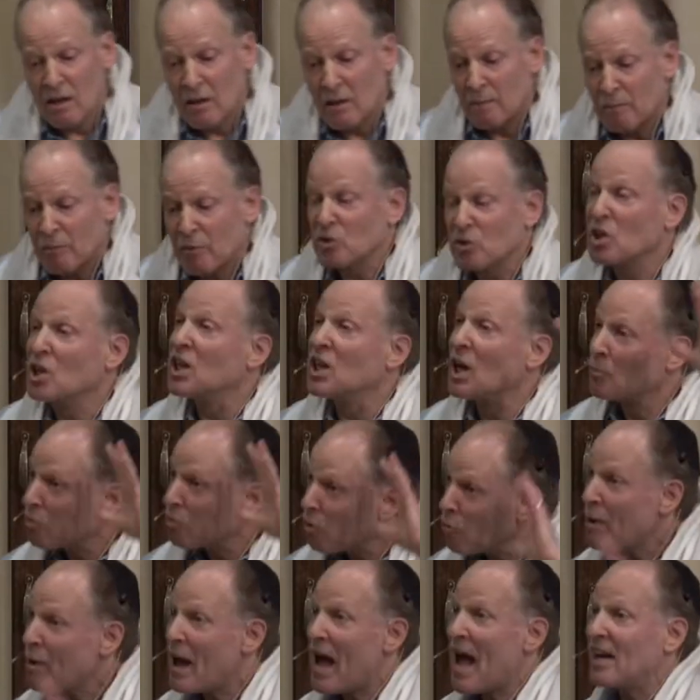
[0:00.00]
There's a number
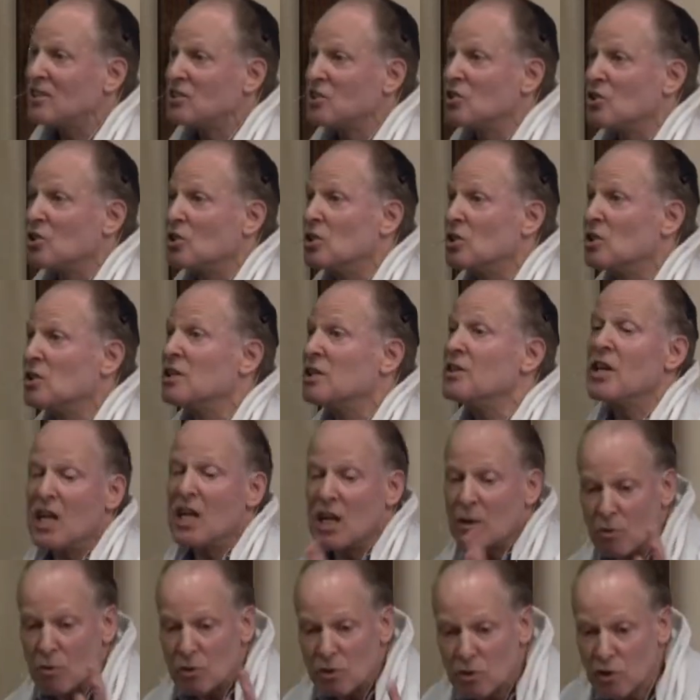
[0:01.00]
of passages in the
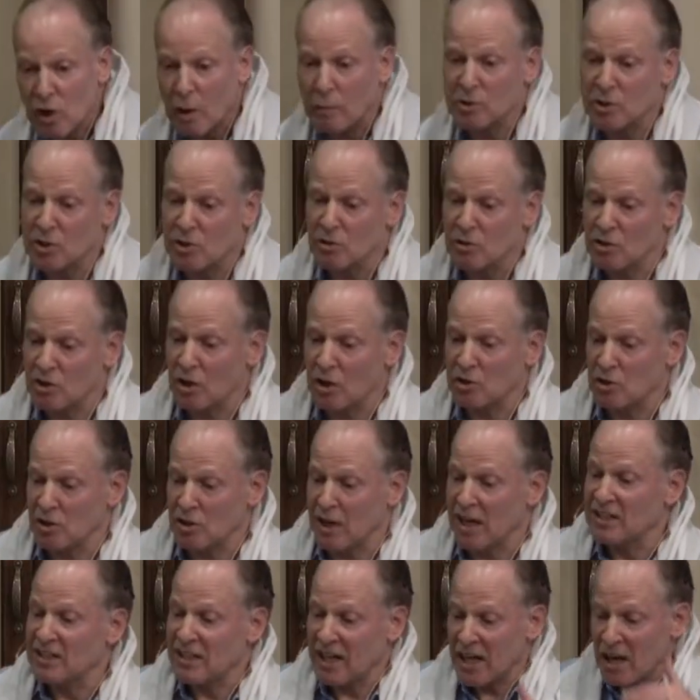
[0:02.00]
Hebrew scriptures, such as
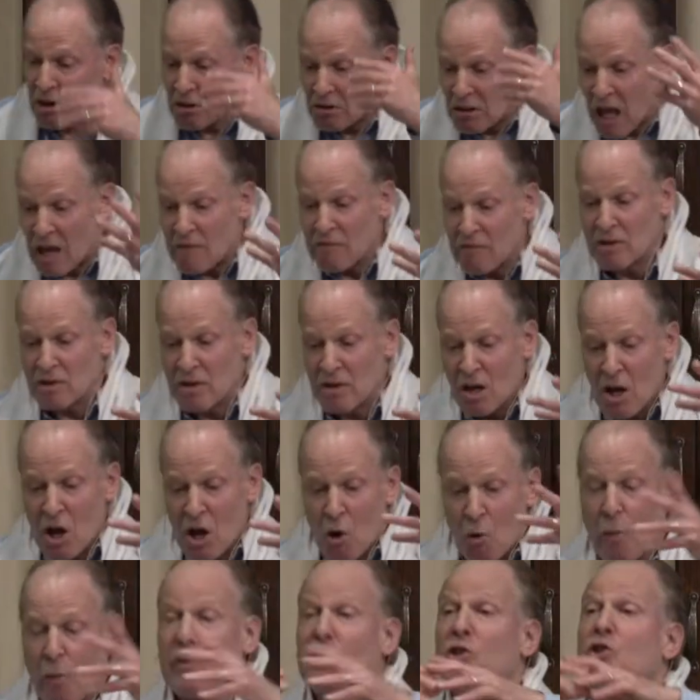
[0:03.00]
Isaiah 11,
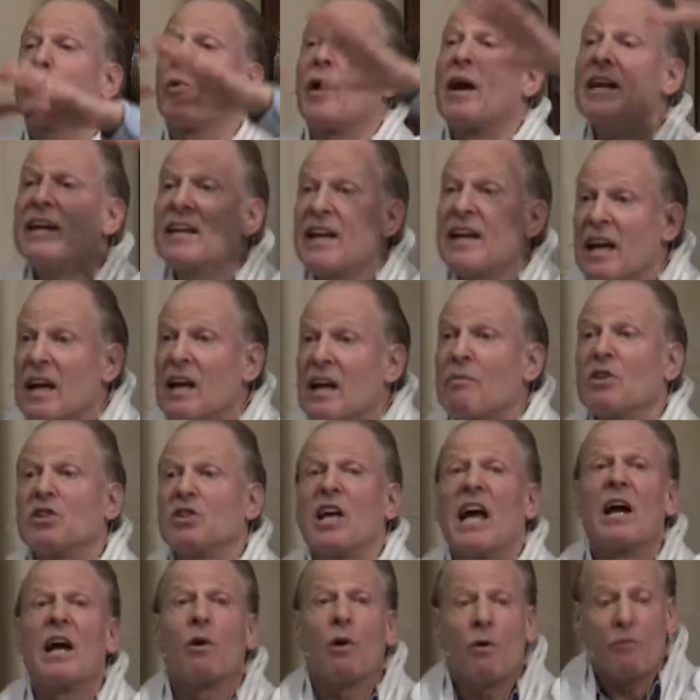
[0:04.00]
with this great king, this
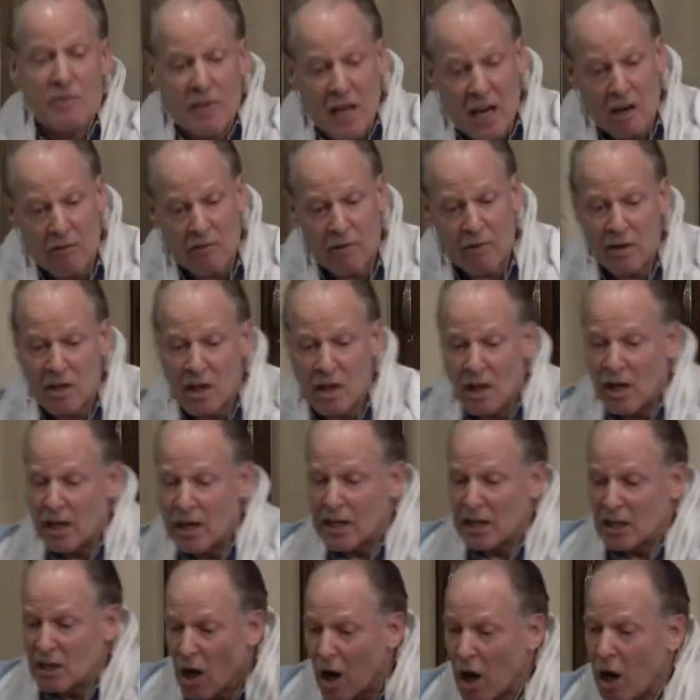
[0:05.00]
heir of David,
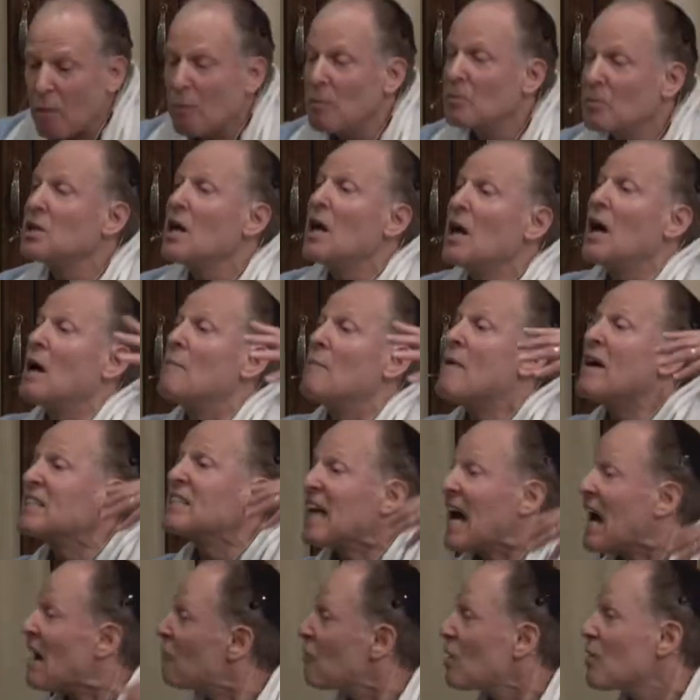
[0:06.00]
he comes and makes
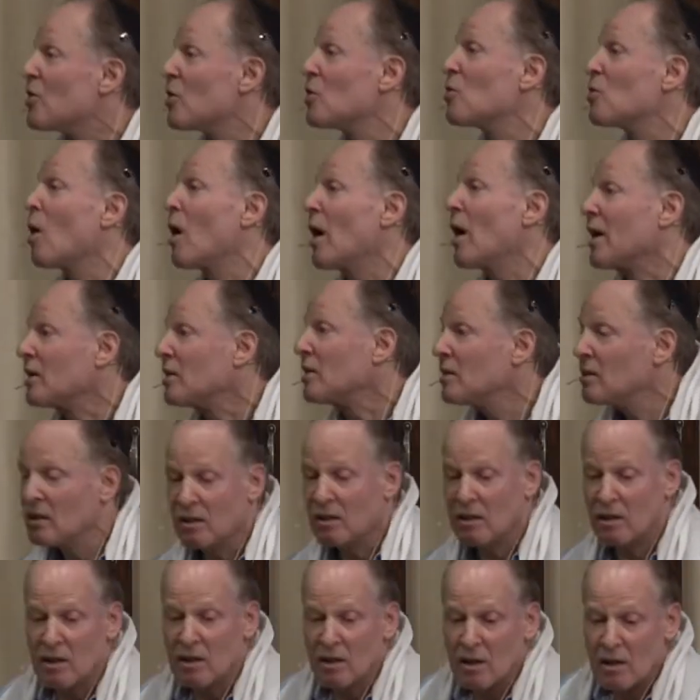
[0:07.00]
everything right.
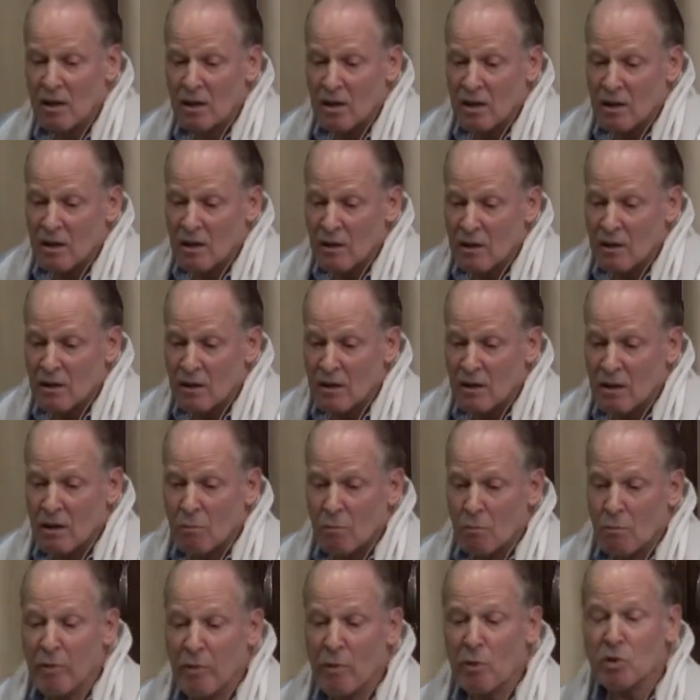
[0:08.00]

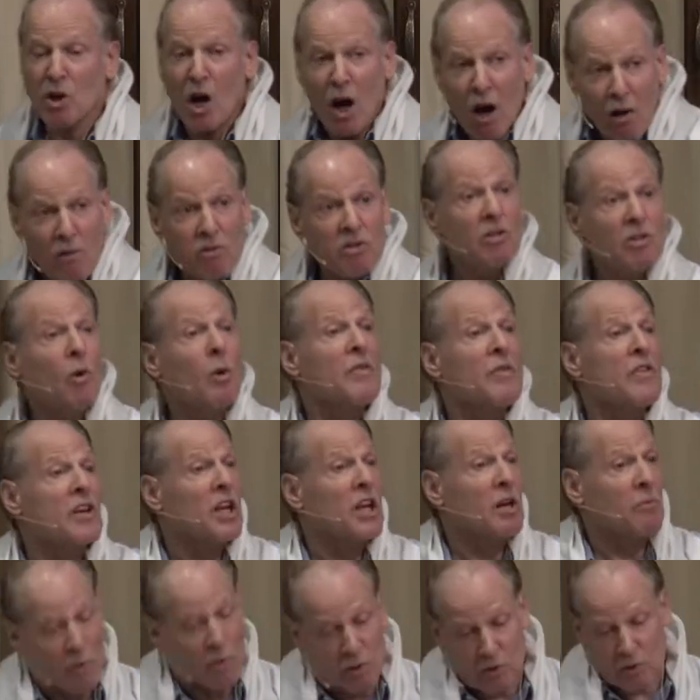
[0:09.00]
But there was also in the
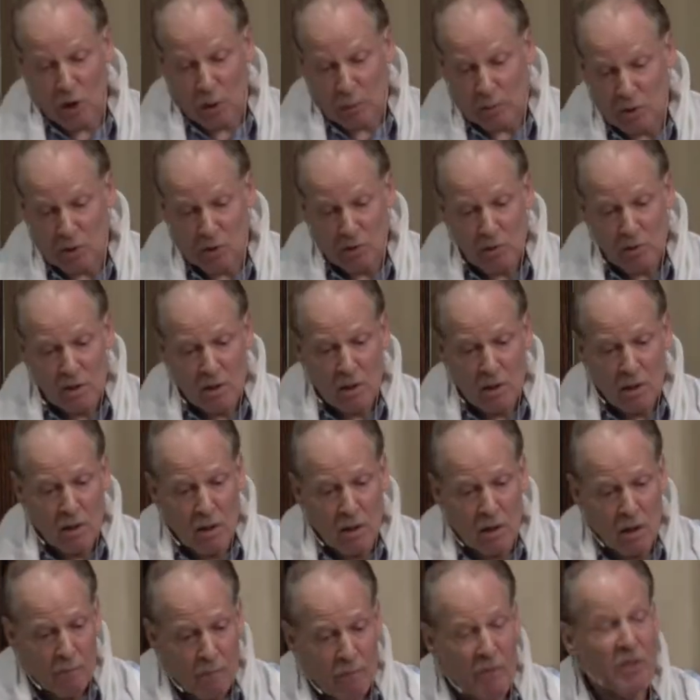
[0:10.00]
Hebrew scriptures
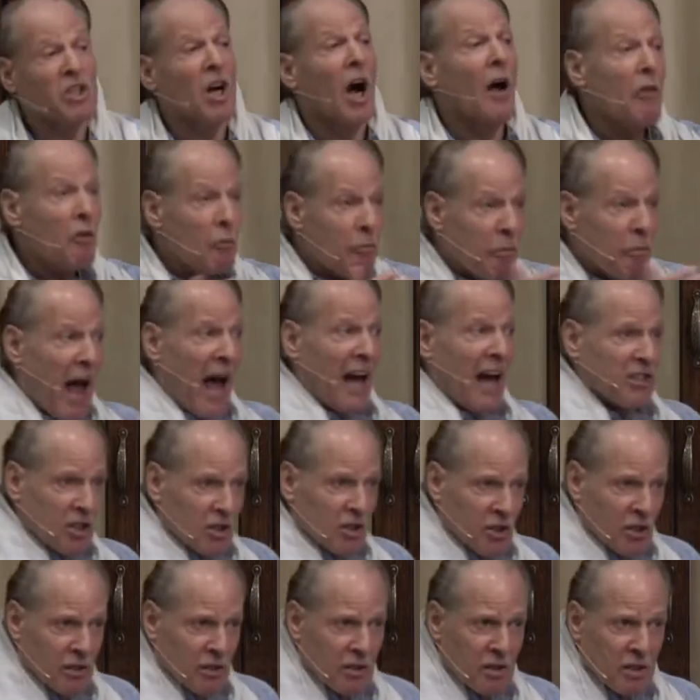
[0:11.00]
these other
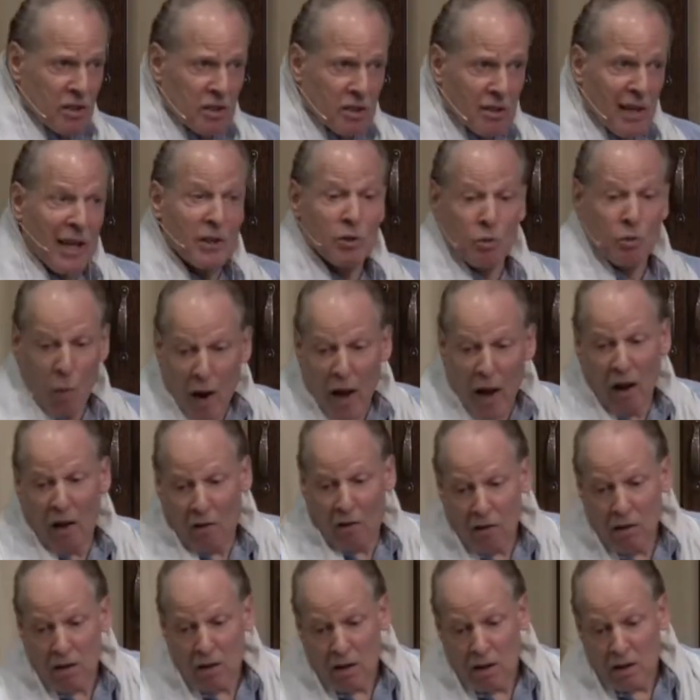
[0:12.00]
passages as
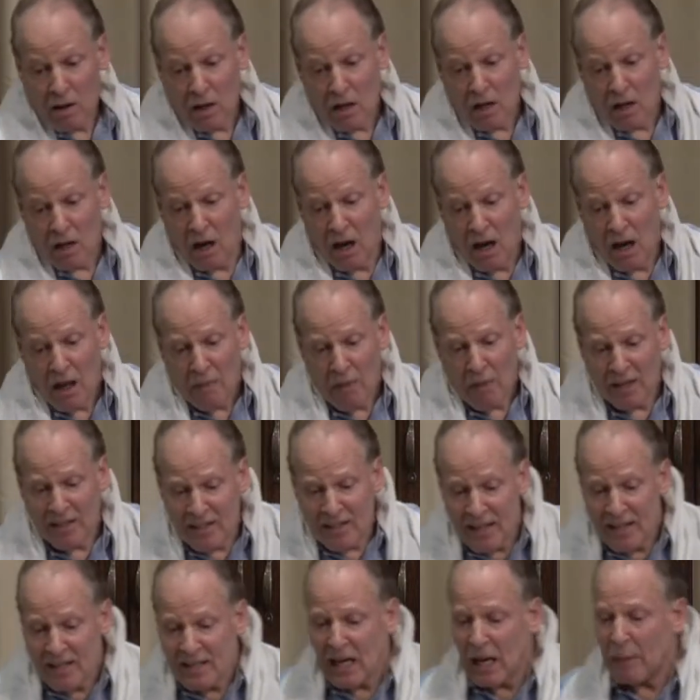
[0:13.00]
well uh, that
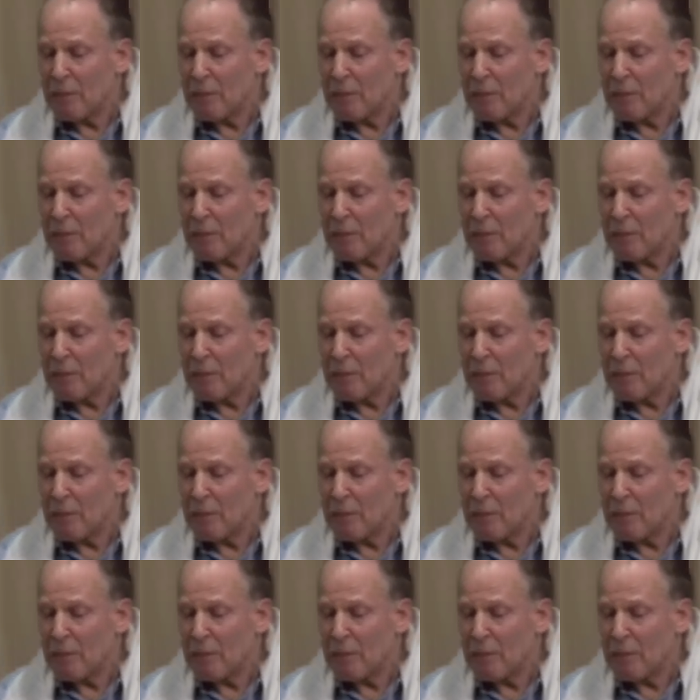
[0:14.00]
didn't get